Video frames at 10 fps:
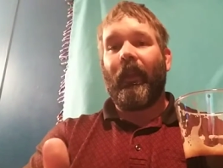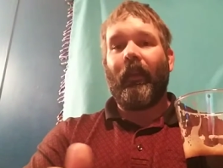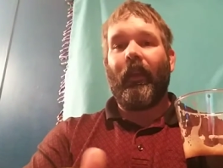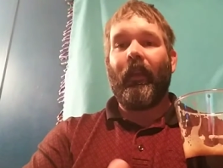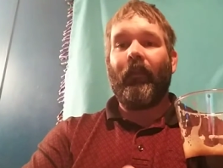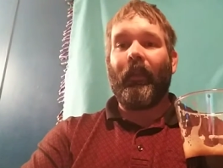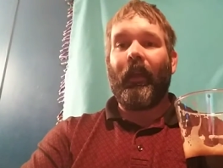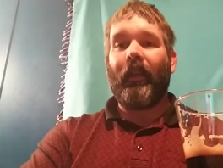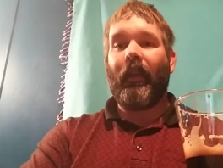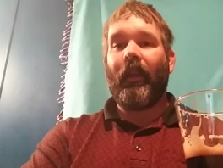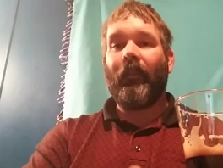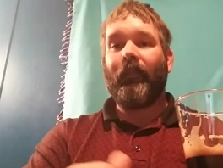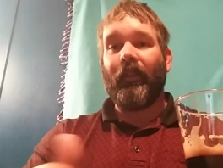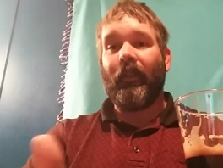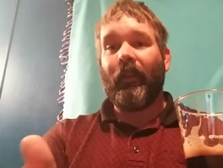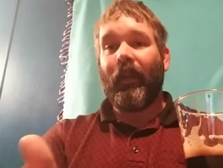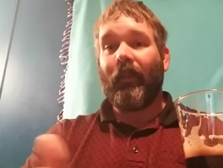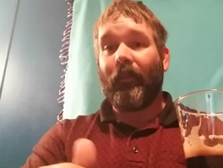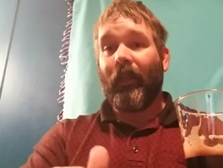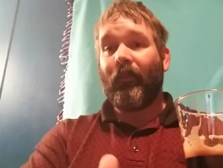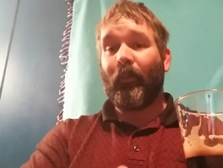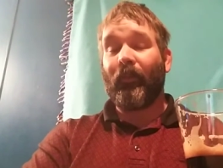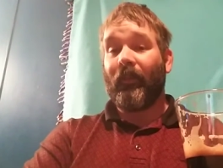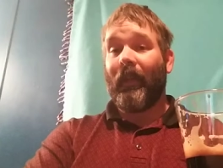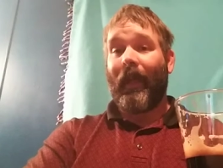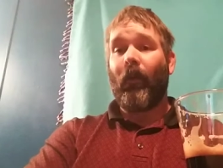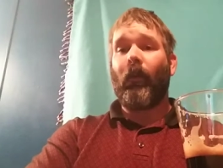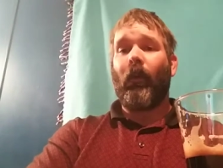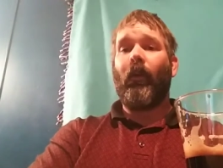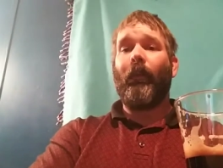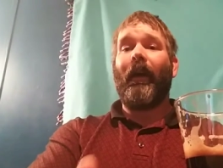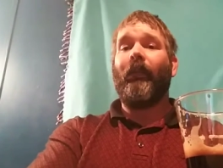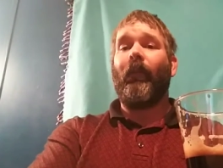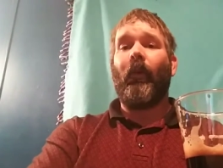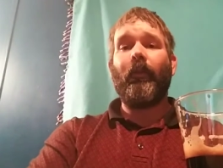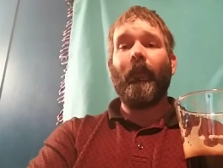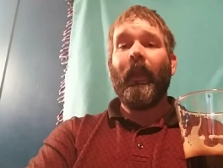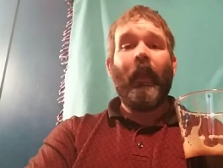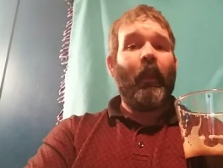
eight and a half, nine and a half, ten and a half, eleven percent alcohol by volume.